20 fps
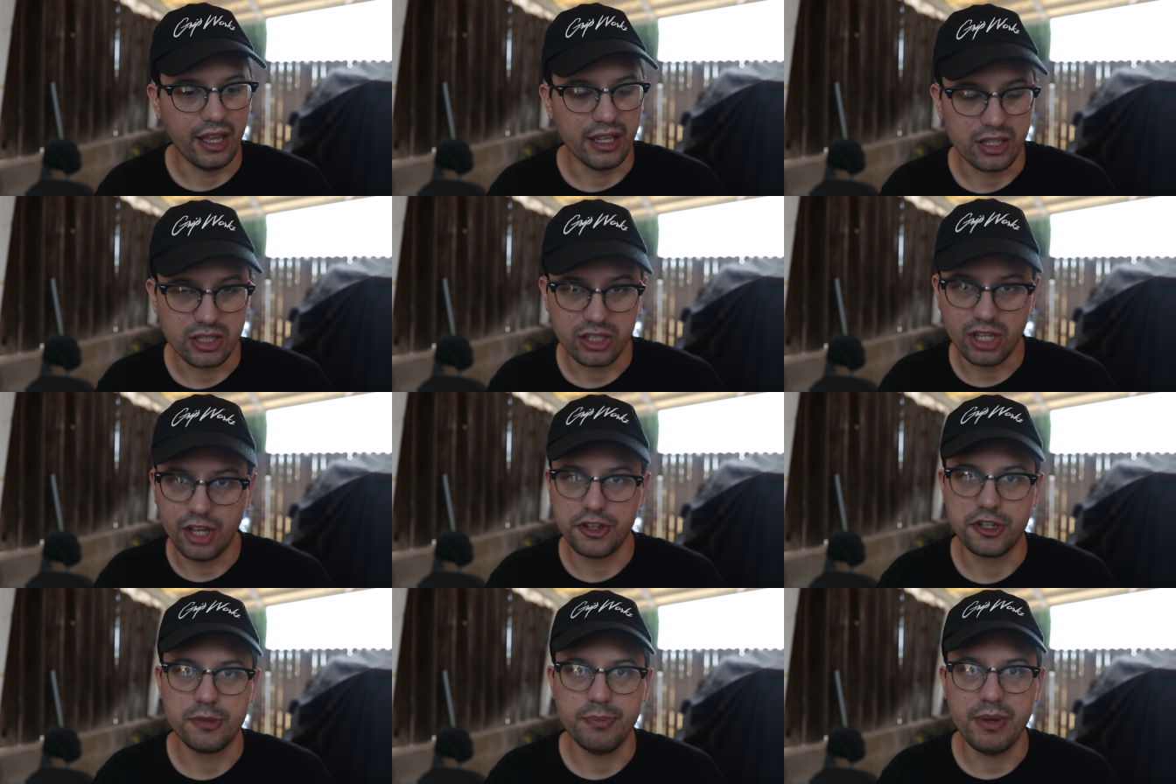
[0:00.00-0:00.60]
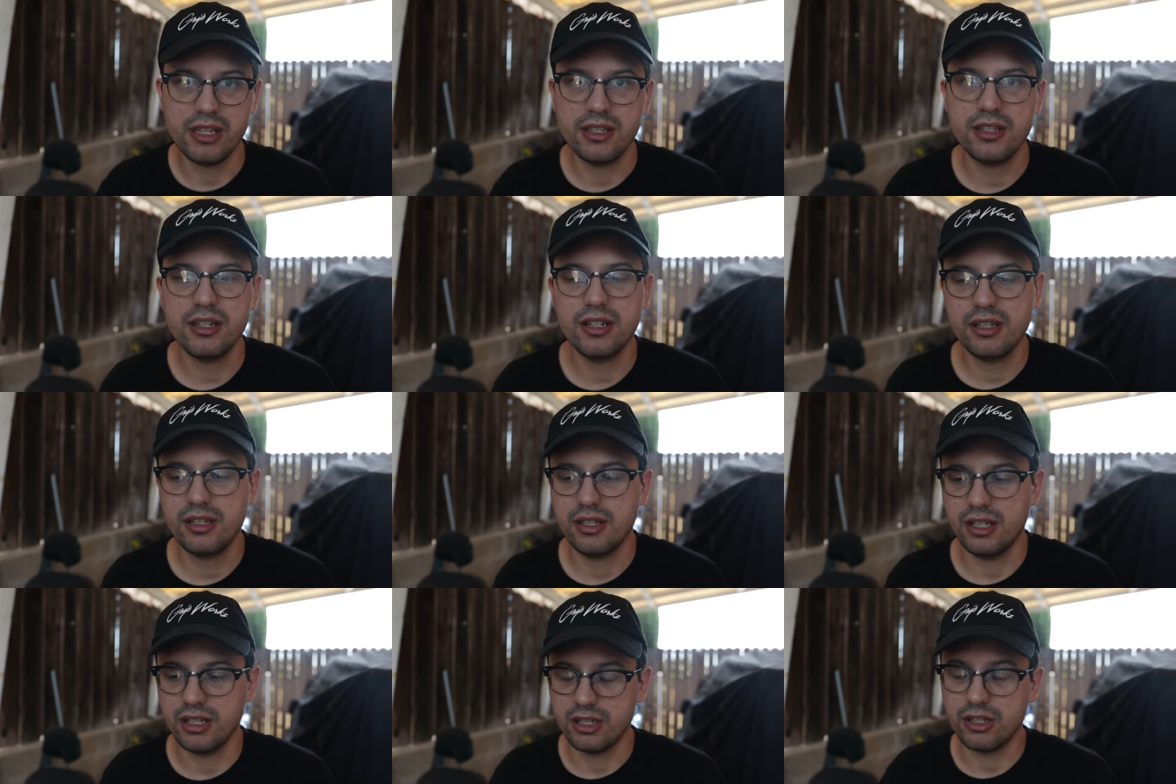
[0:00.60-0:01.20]
install the
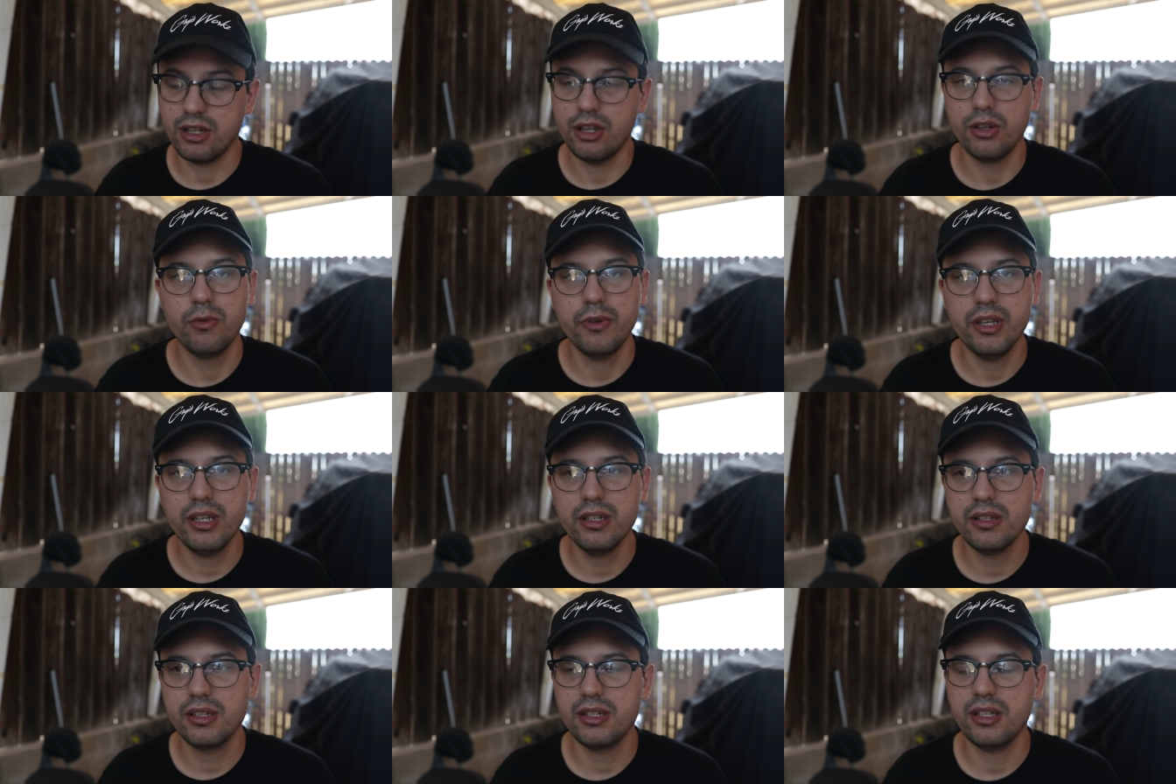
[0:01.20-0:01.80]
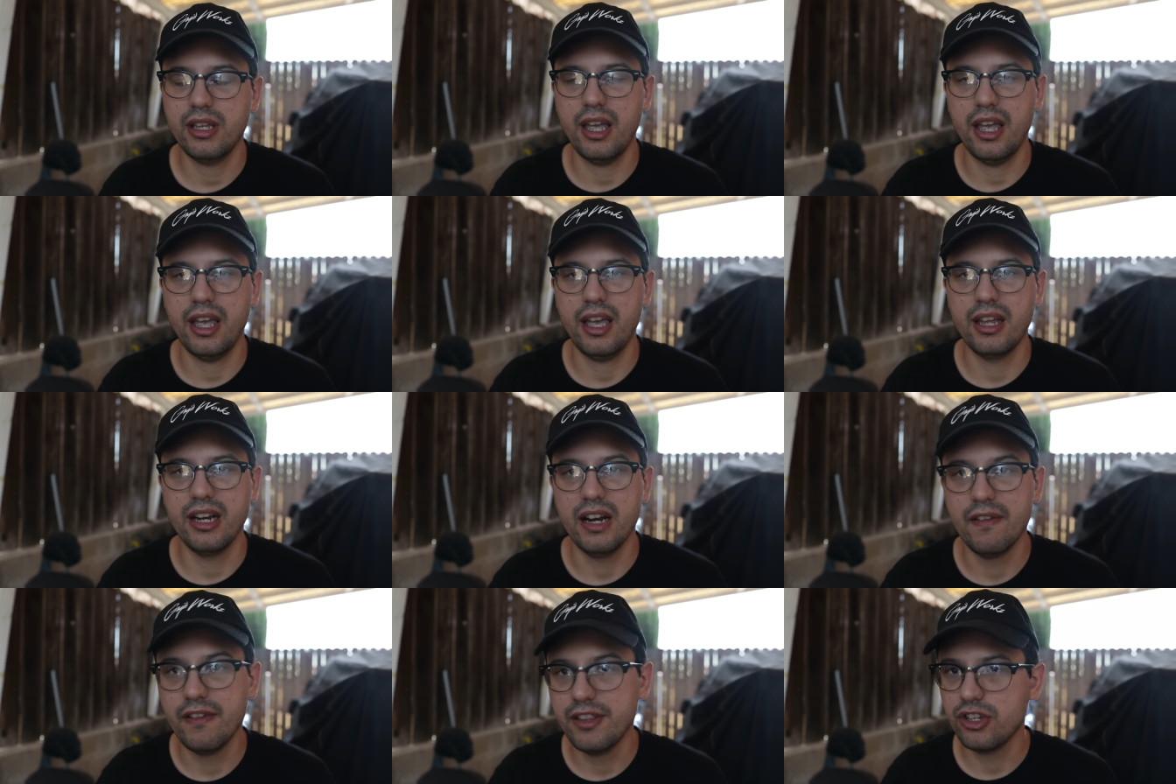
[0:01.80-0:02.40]
spacers, install the wheels,
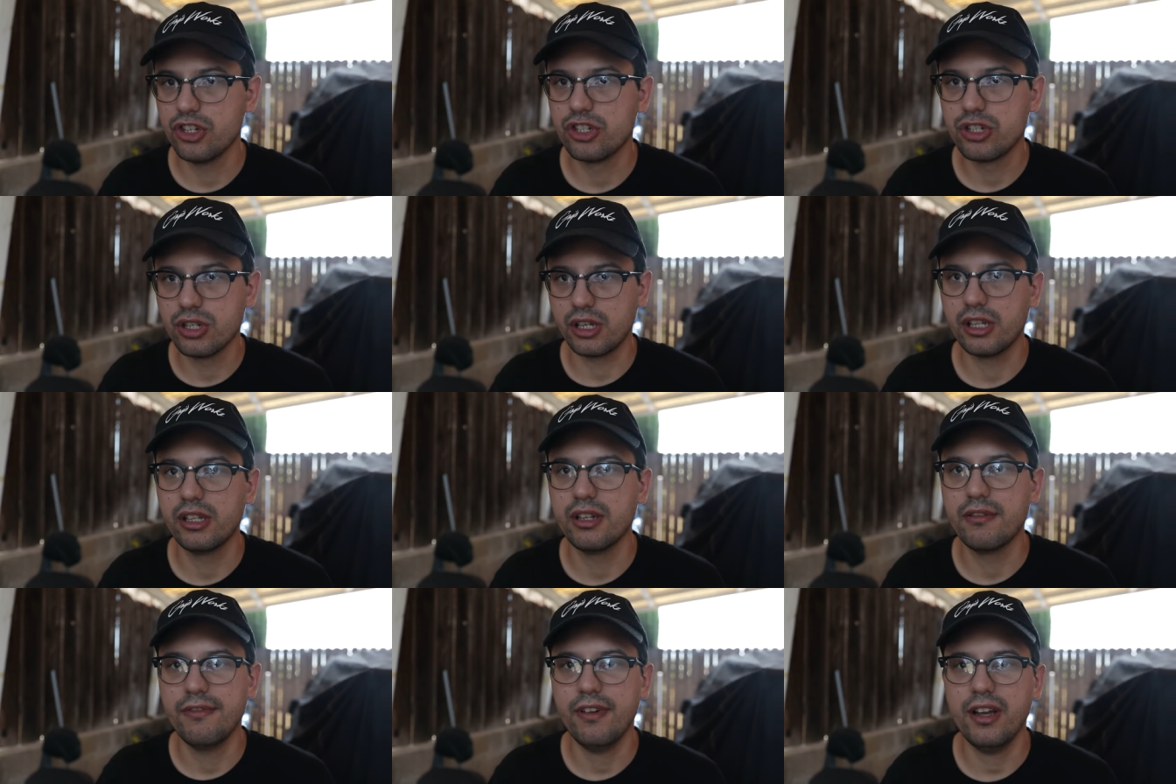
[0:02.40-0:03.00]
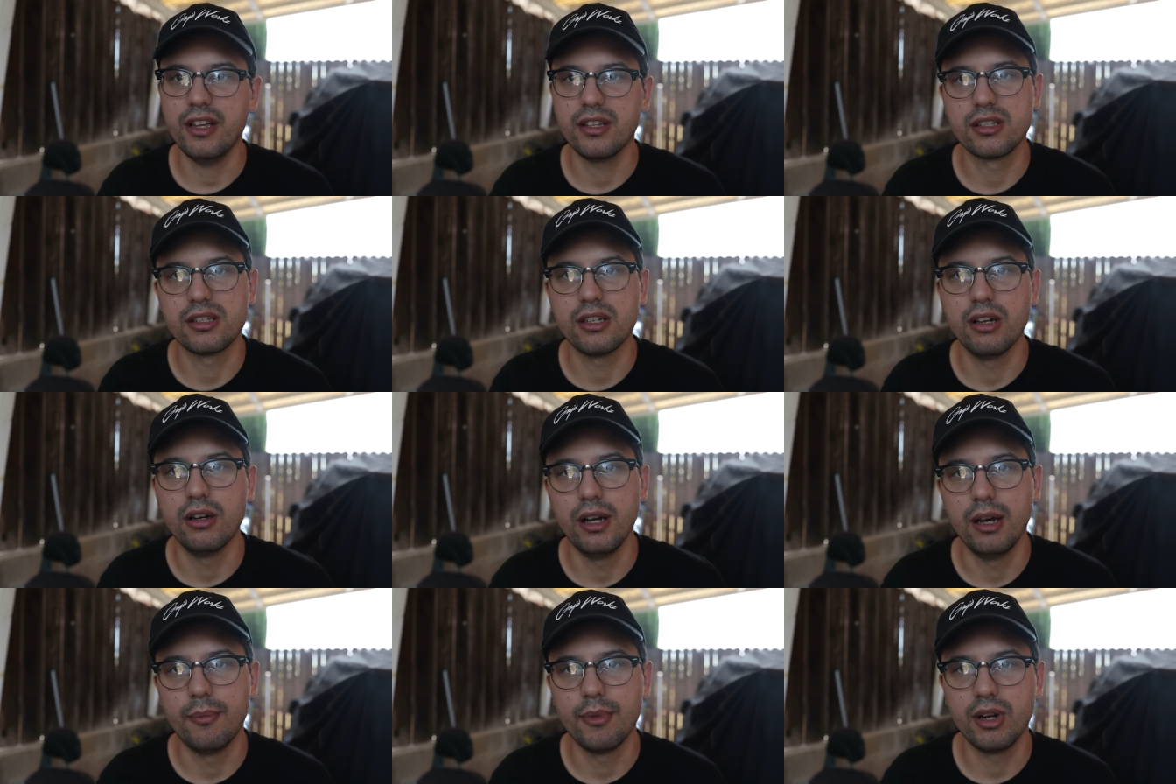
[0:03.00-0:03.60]
and everything should be fine.
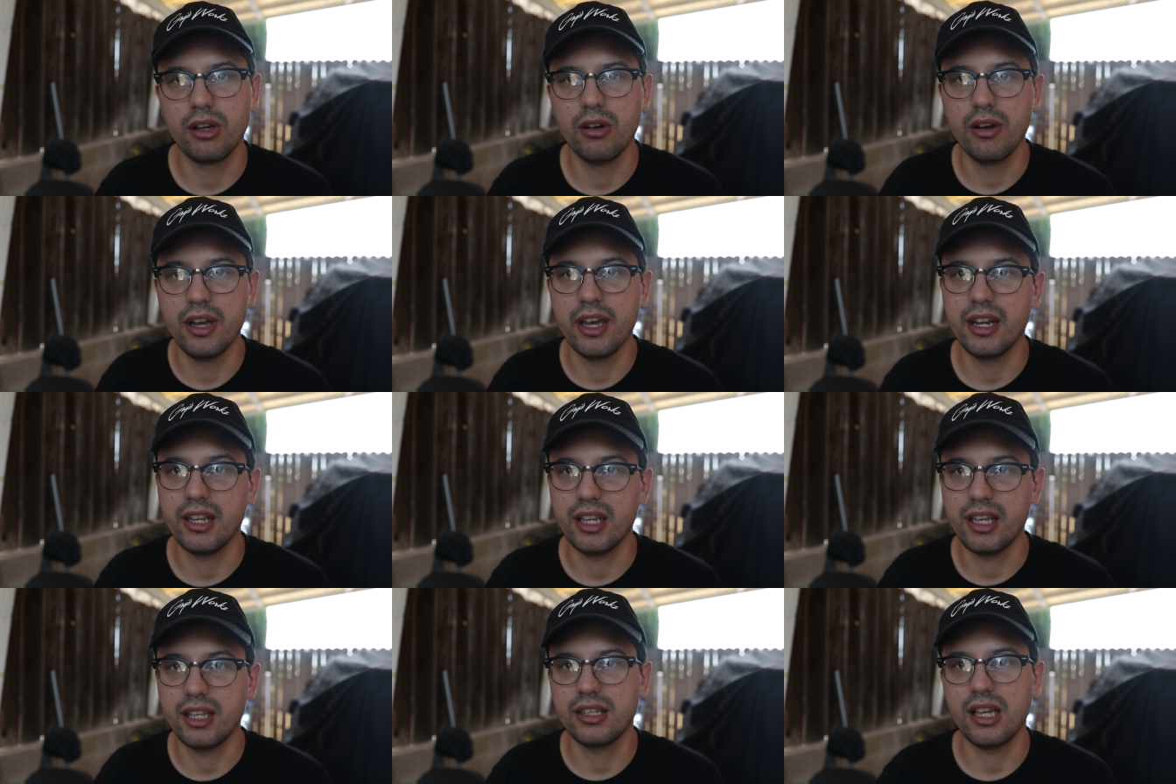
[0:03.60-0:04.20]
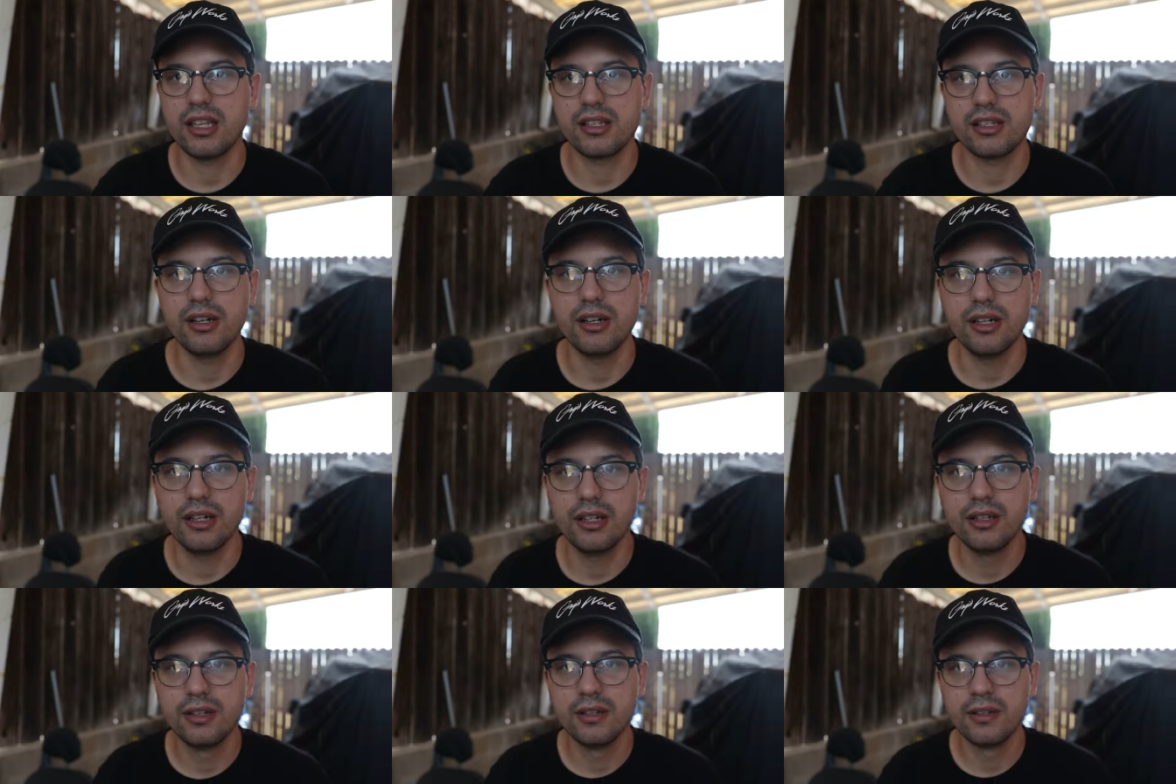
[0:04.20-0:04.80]
So I'm going to go ahead and get that
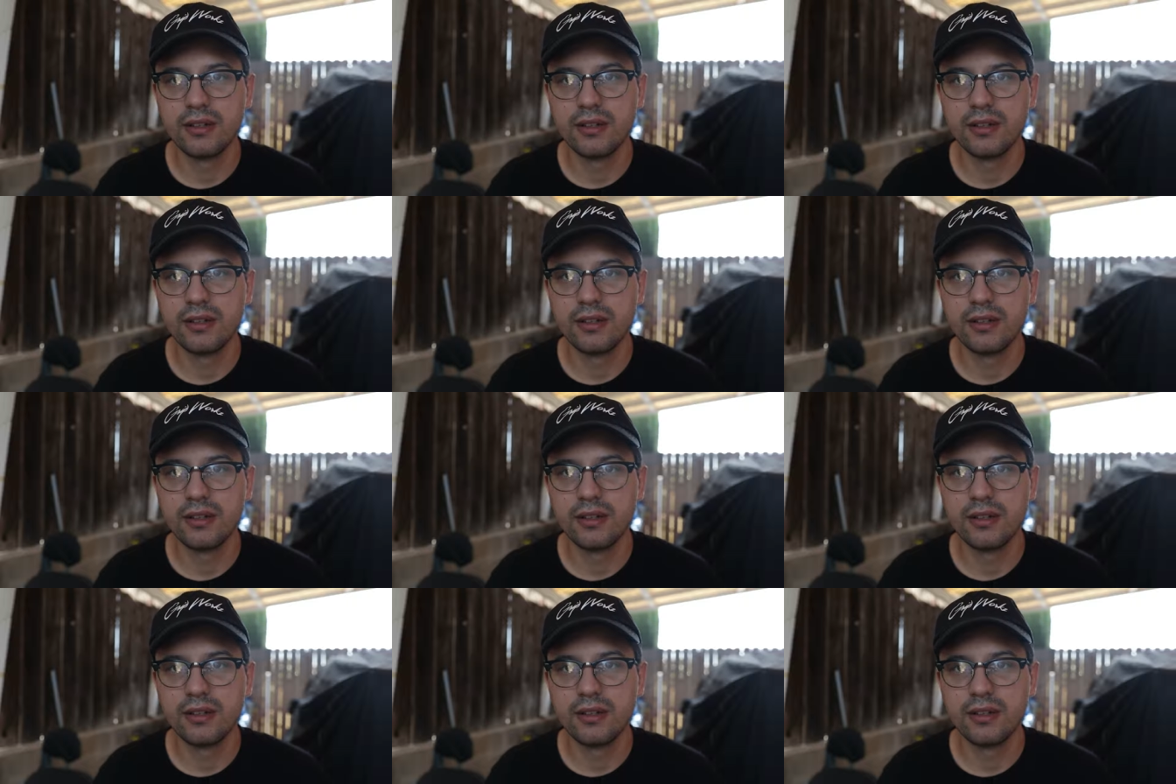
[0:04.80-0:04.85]
started.